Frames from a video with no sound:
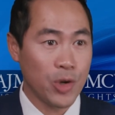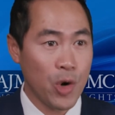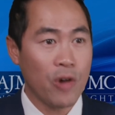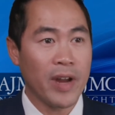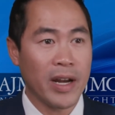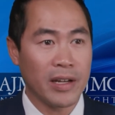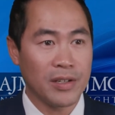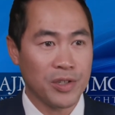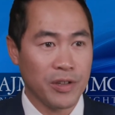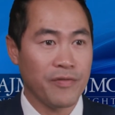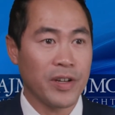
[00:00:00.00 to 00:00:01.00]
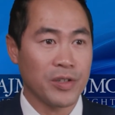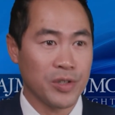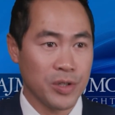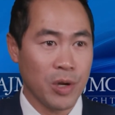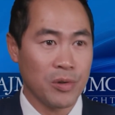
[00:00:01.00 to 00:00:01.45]
the nerve endings, or the fingers
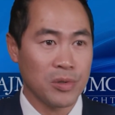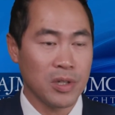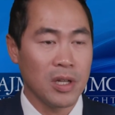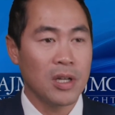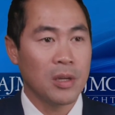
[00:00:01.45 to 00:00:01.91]
and toes.